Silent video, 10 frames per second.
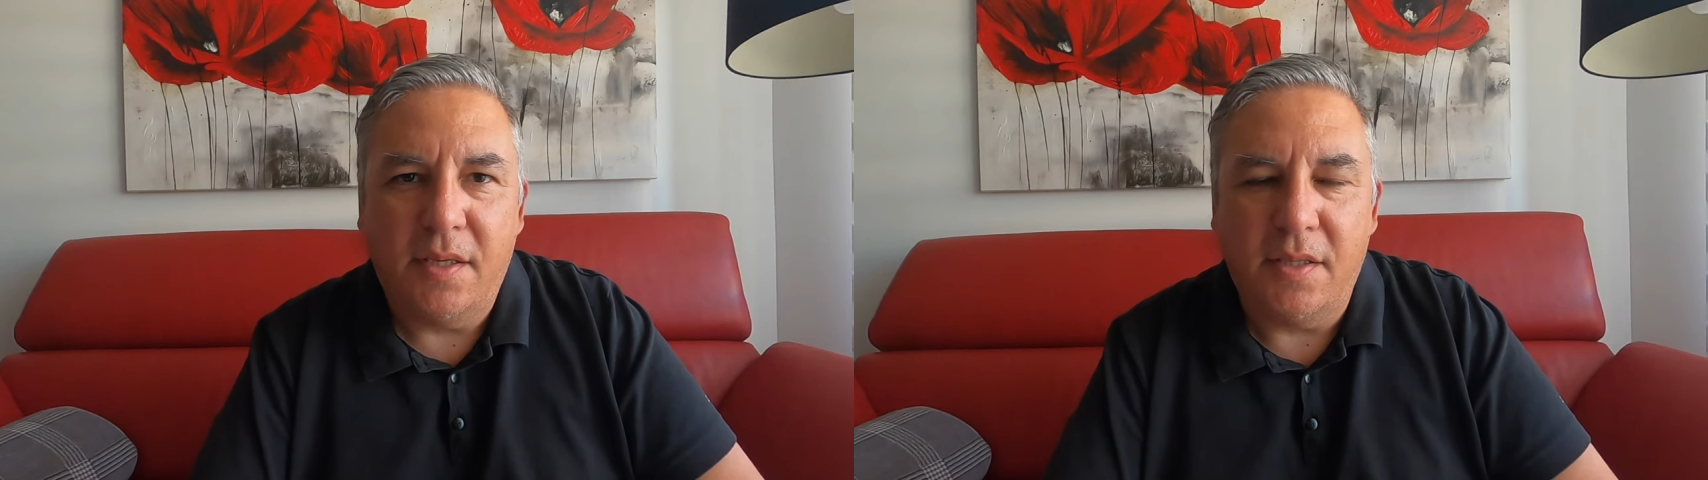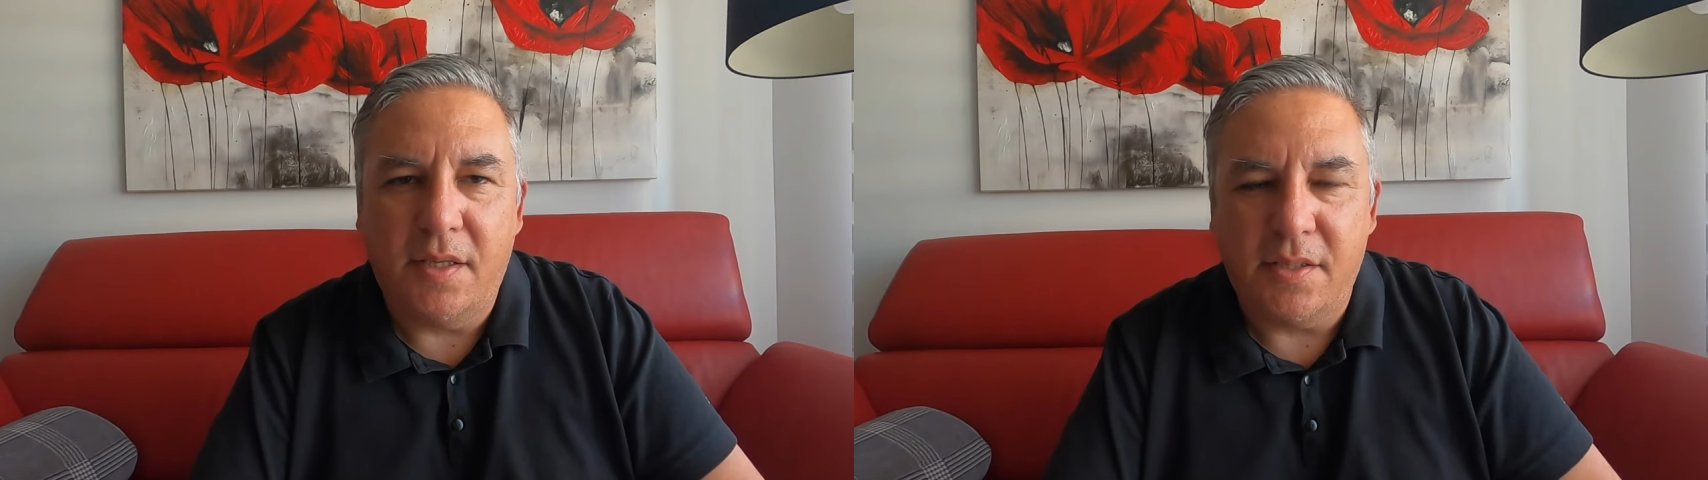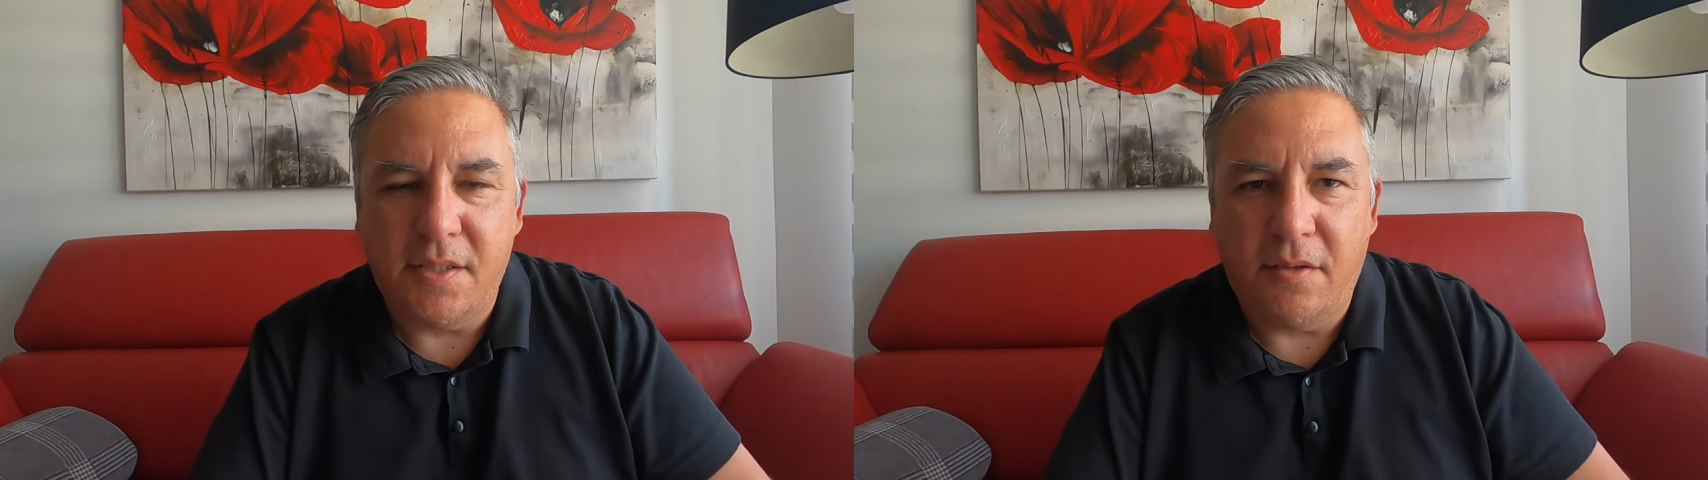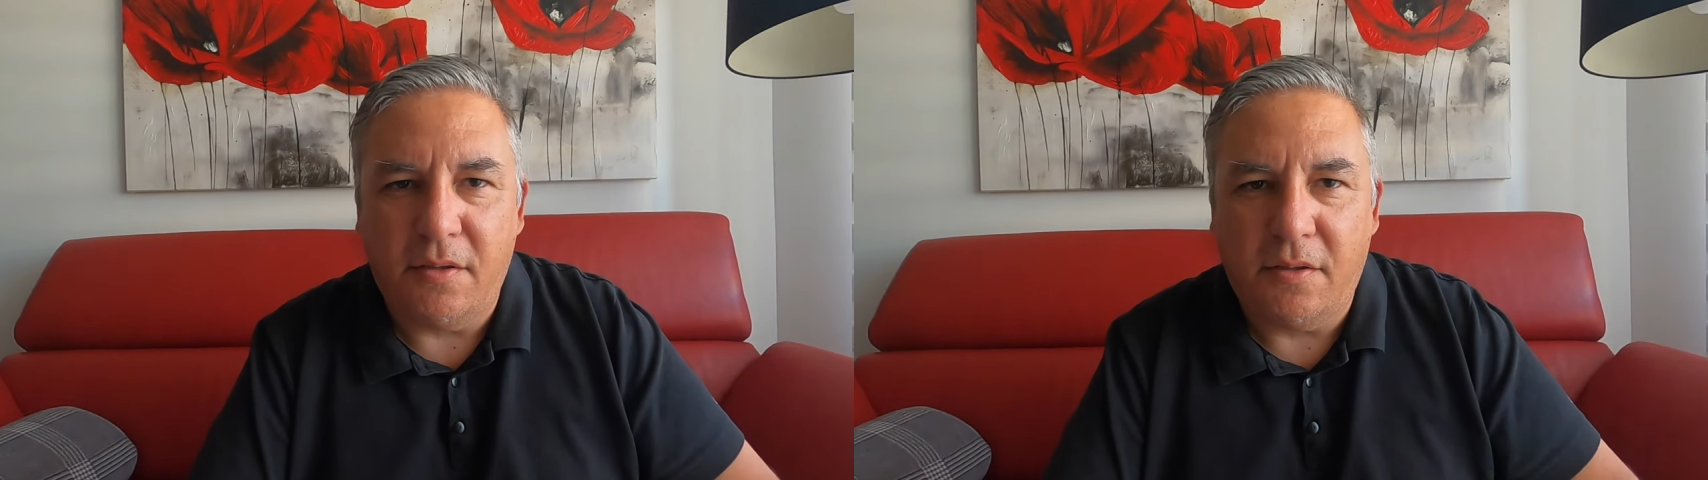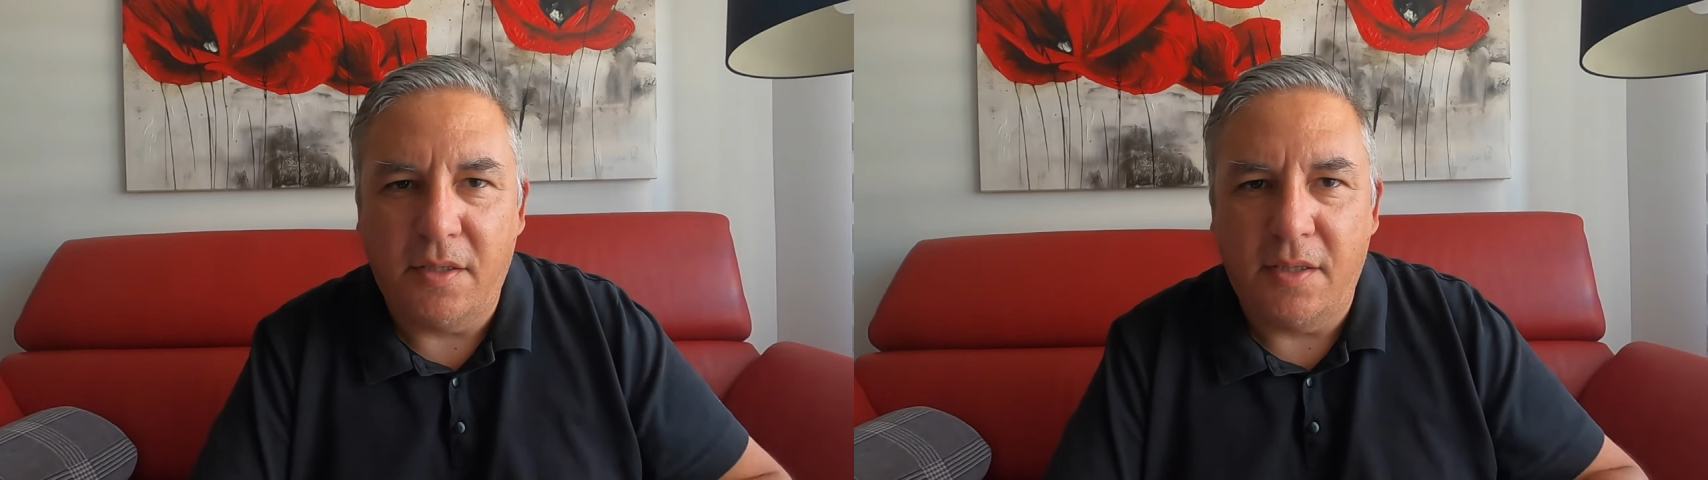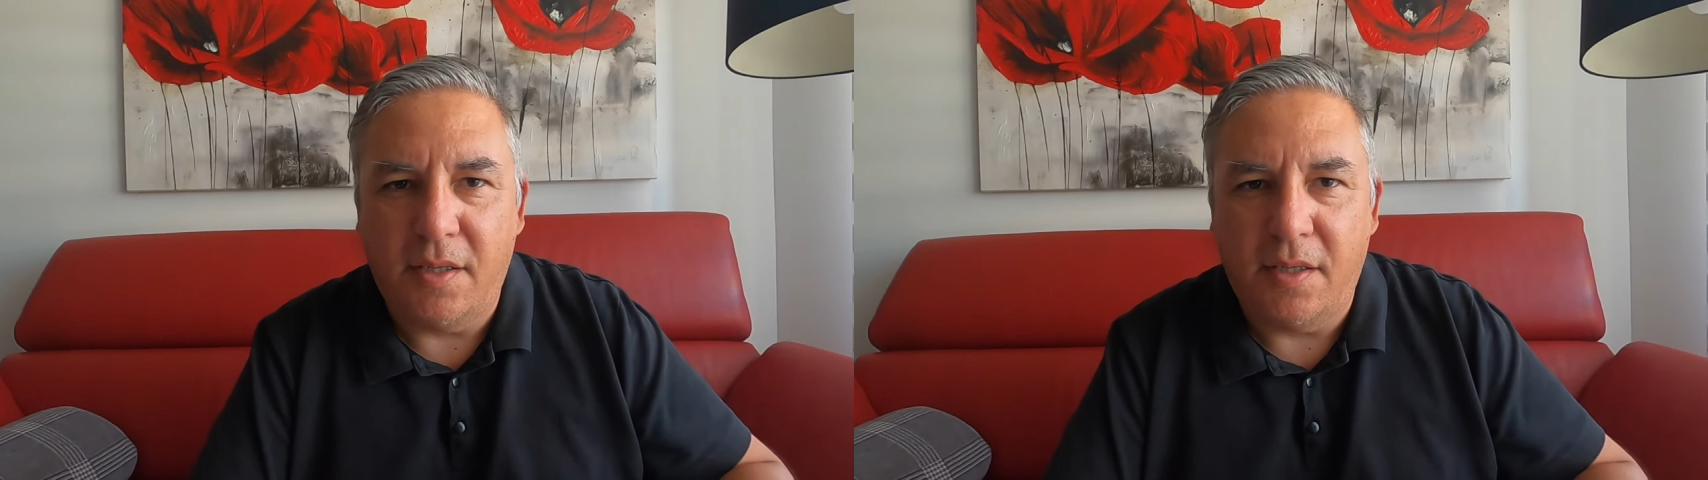he does a lot in